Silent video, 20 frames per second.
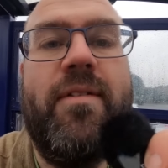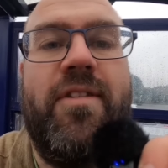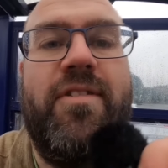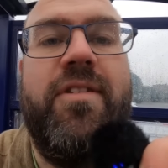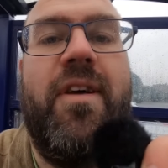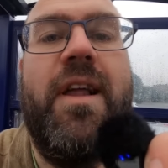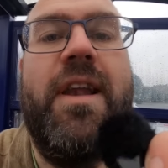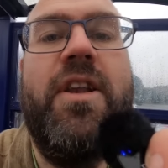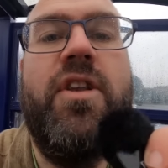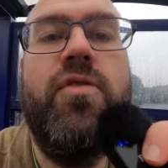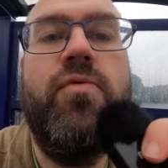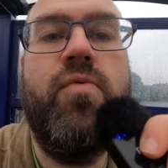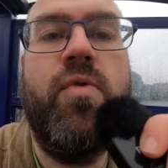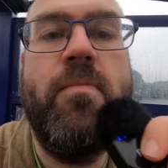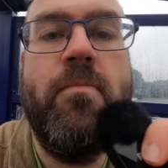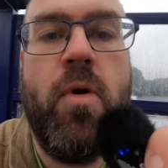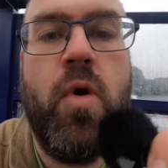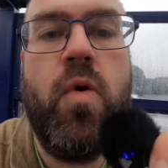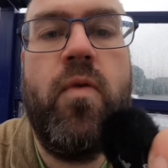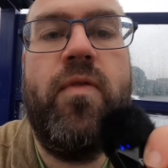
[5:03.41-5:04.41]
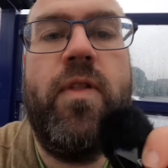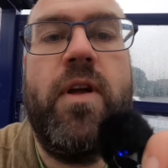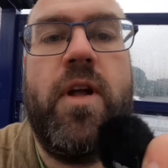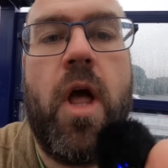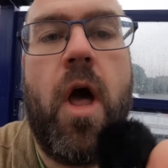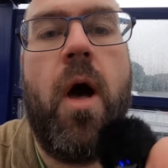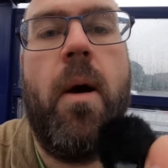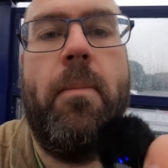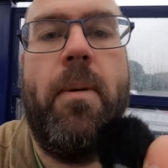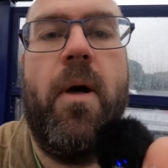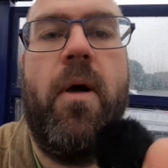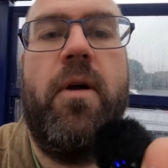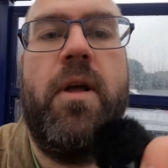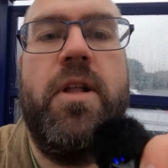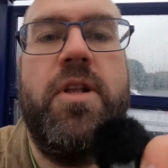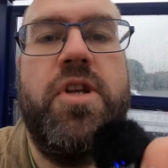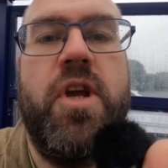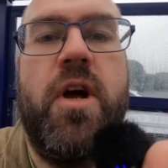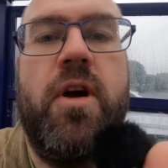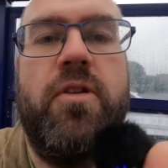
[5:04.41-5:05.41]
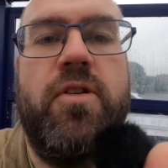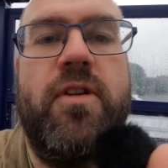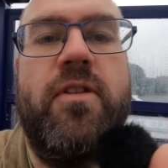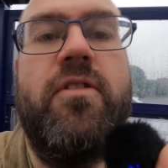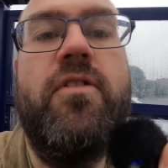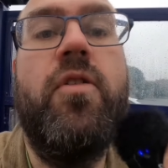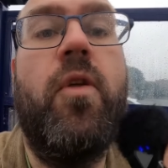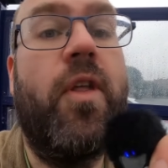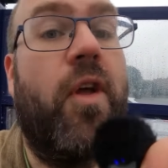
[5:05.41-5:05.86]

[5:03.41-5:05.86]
decided to remove the car parking charges, so